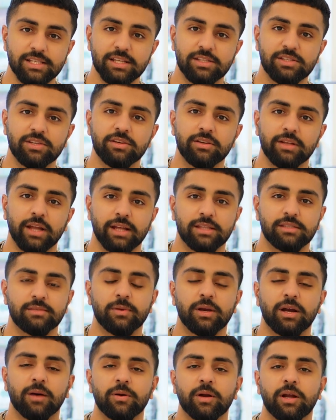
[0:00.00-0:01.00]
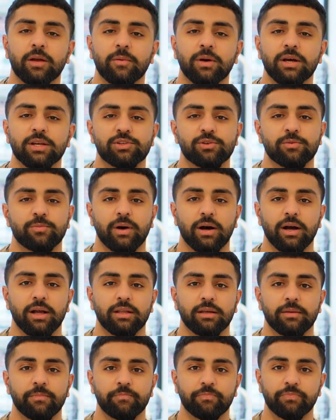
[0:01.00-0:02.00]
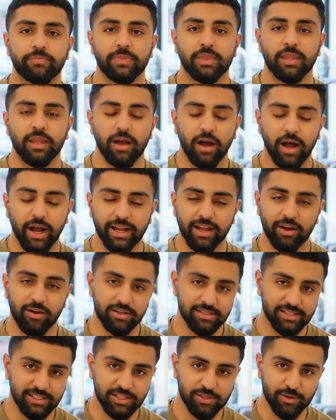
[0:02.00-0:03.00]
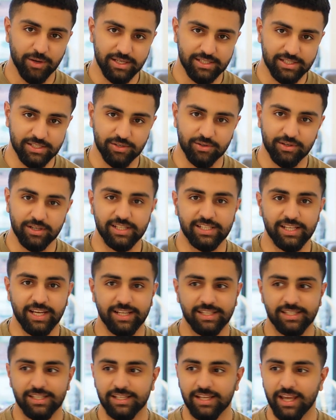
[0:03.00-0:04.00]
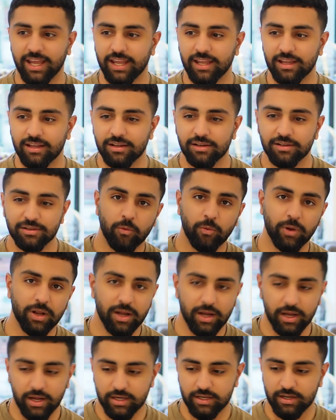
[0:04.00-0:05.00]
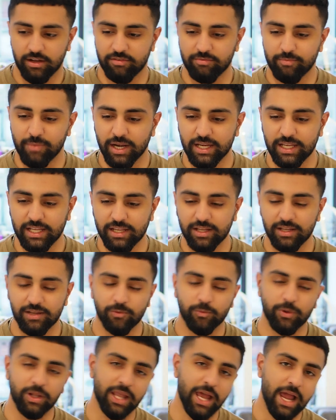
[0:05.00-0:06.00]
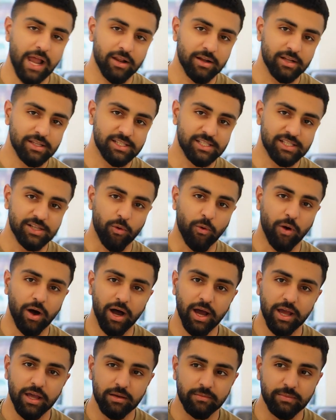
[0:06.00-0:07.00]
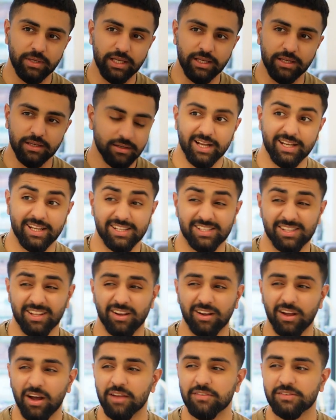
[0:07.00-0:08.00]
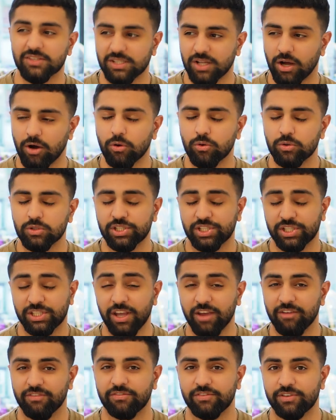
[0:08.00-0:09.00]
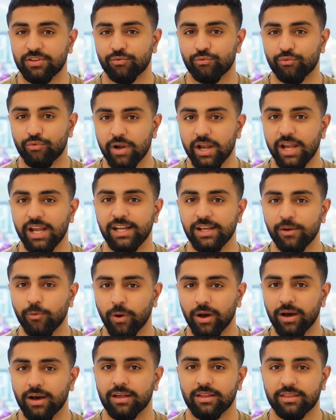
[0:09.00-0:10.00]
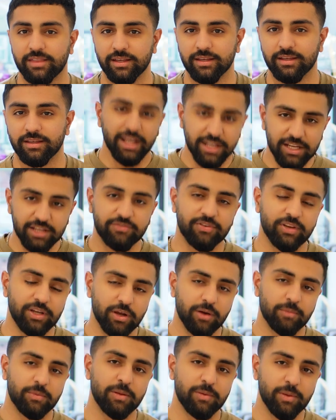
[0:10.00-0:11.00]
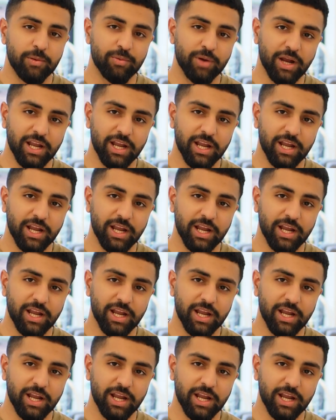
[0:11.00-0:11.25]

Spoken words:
it too late to become a commercial pilot? I get asked this question on a day-to-day. Will I earn enough money? Will airlines still hire me? And is the lifestyle shift really worth it? In this video, I'm going to be